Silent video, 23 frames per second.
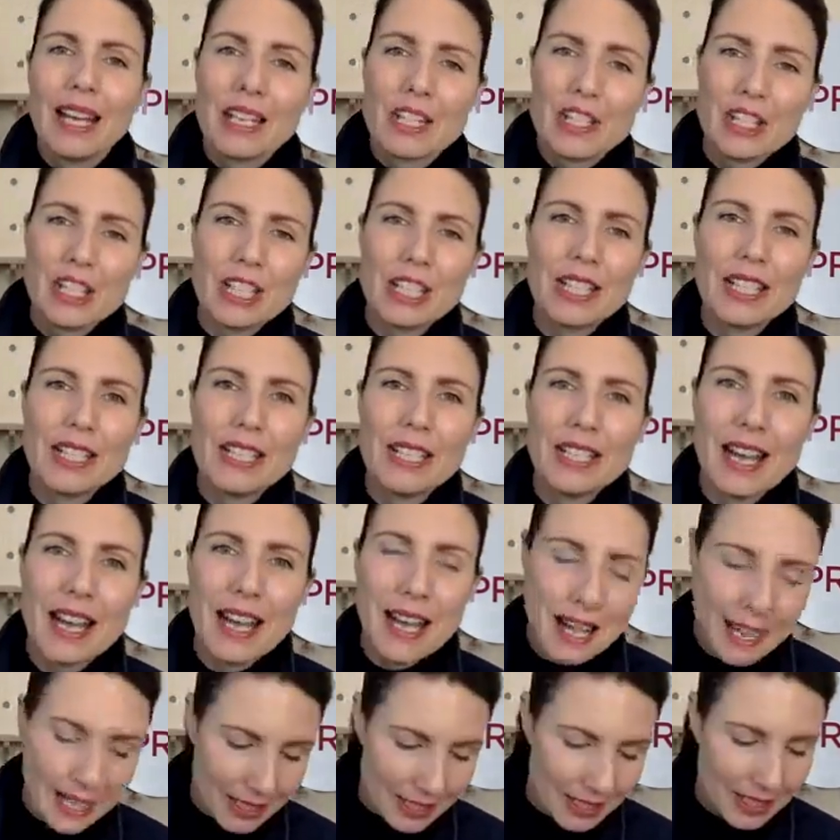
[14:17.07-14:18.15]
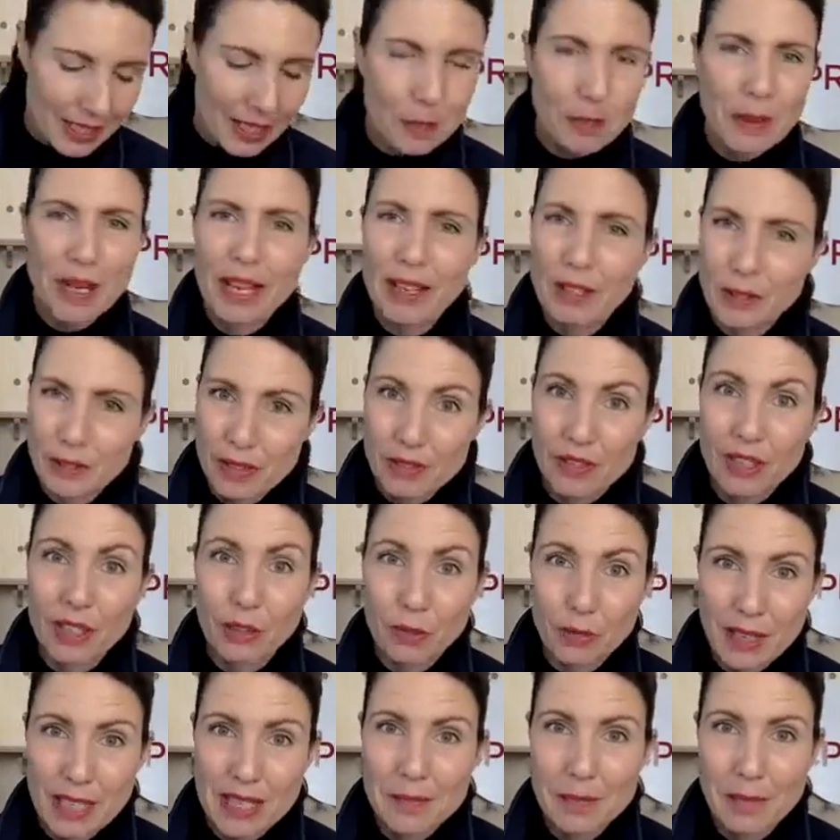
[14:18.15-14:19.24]
she ended up having a
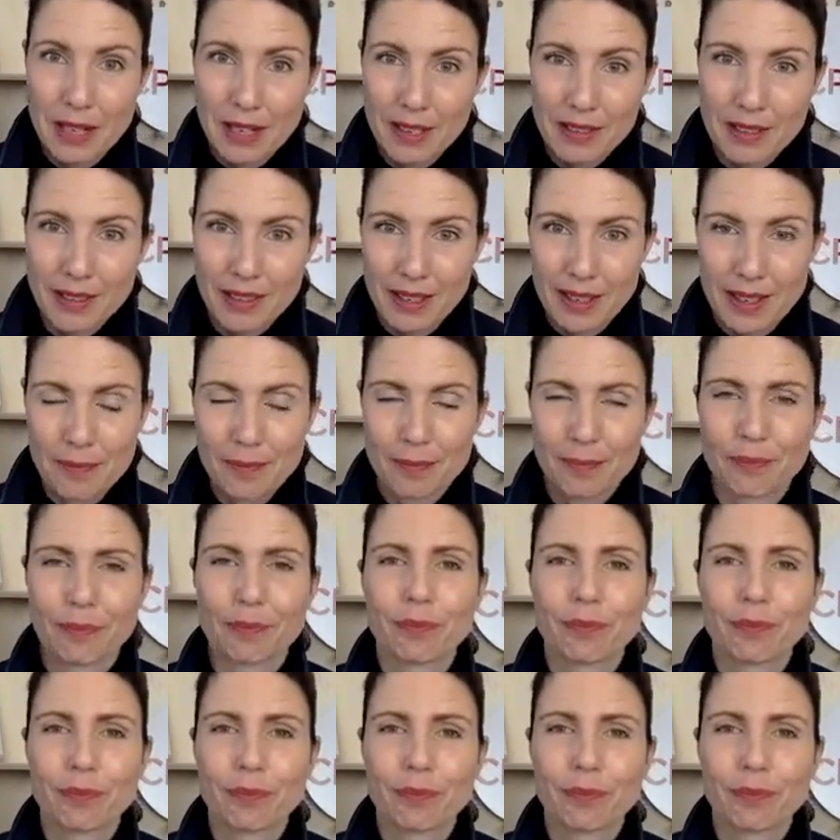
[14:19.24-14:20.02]
red mark there.